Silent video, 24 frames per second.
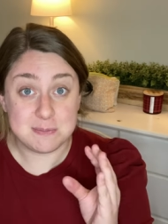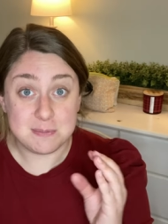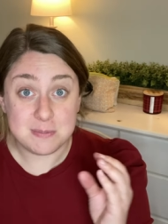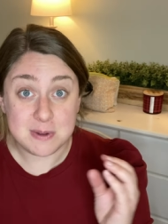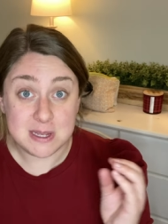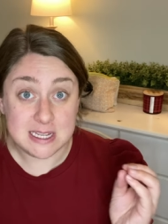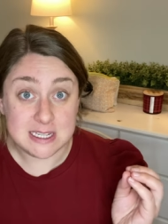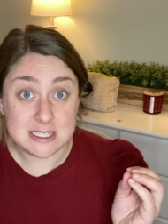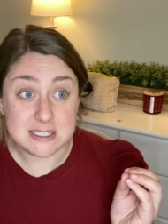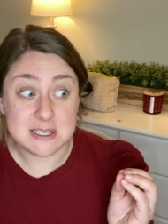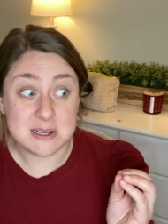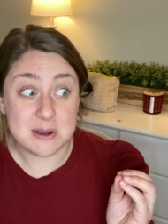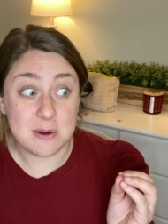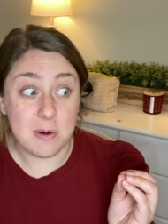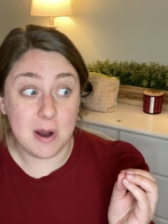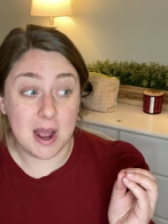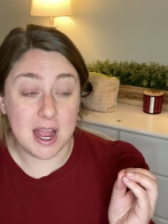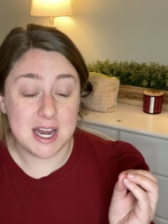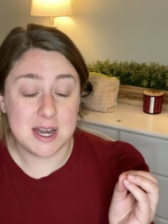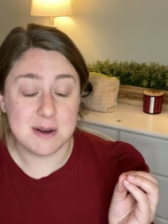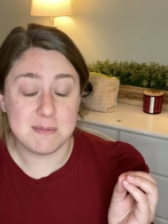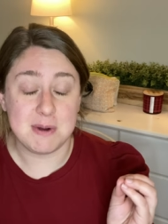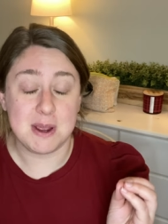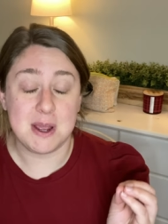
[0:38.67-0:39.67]
peace and
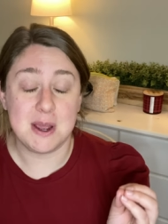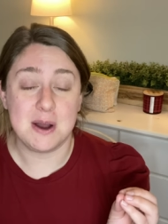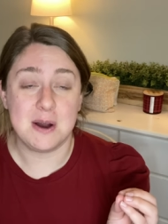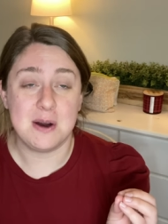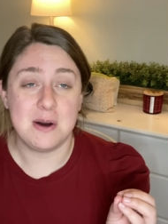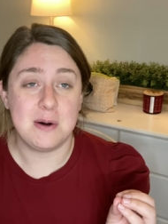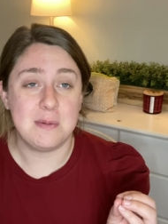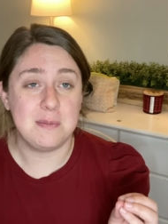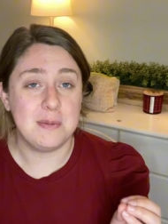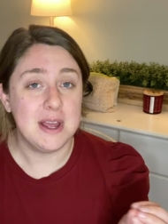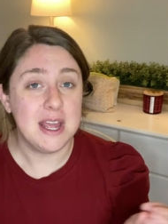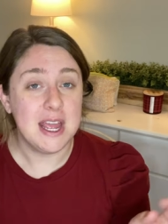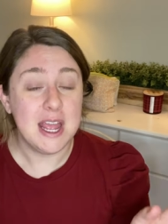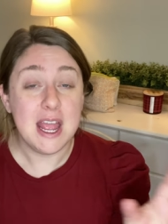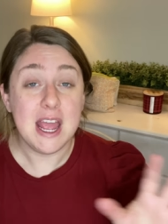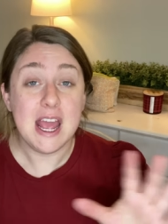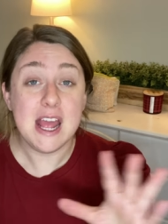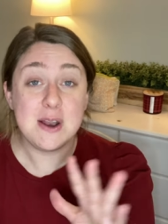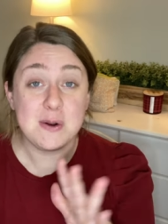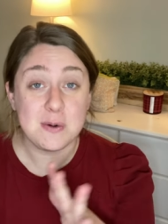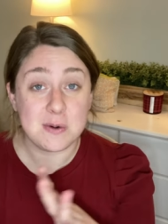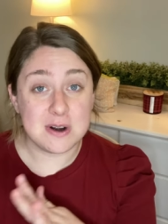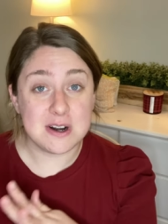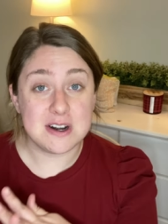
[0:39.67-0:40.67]
quiet in my home
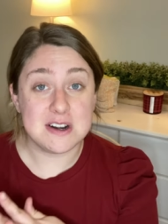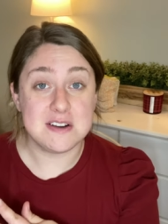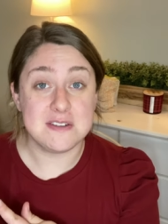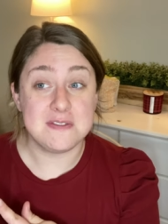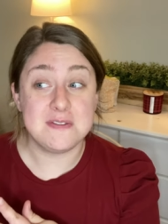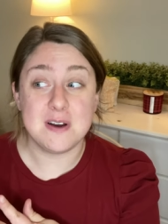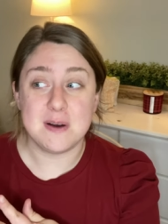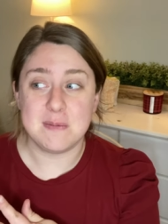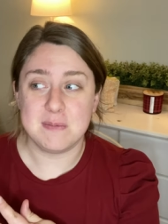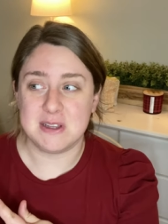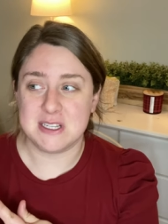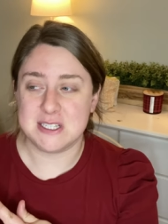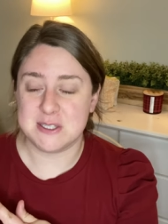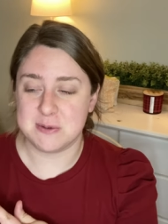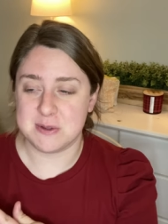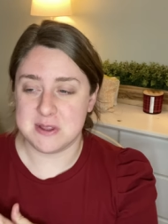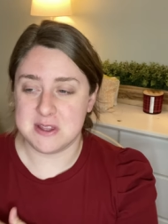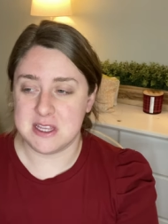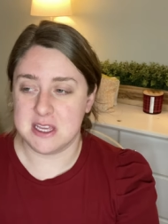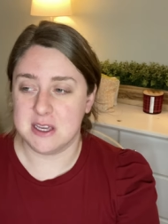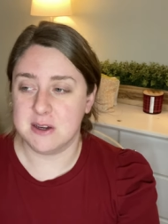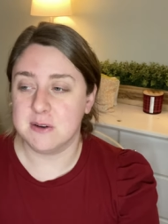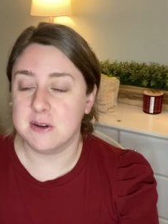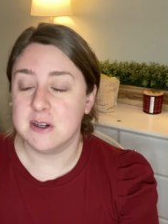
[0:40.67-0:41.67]
in order to film this with
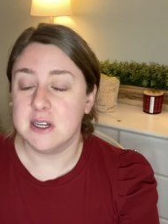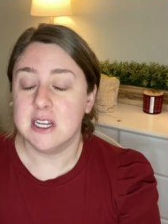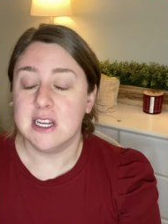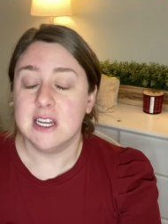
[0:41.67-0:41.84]
you.